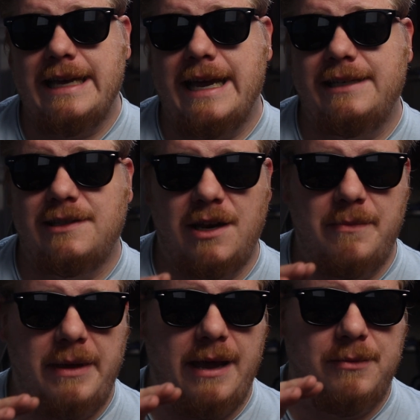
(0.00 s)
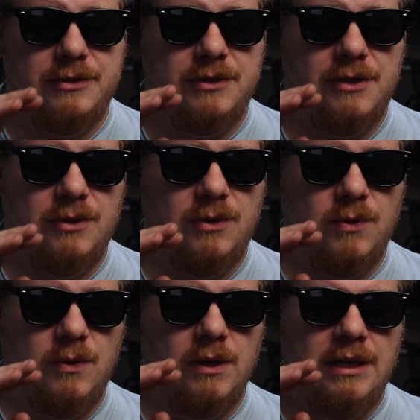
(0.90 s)
and it's going to be able
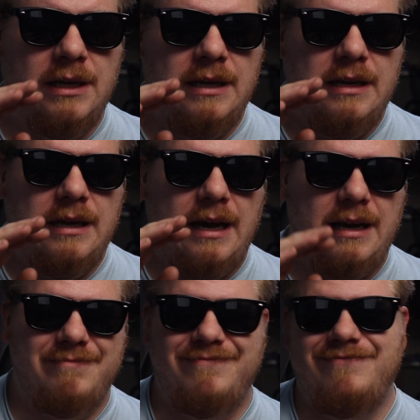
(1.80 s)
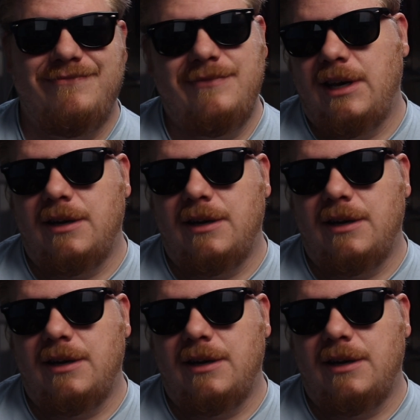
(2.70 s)
to, uh, you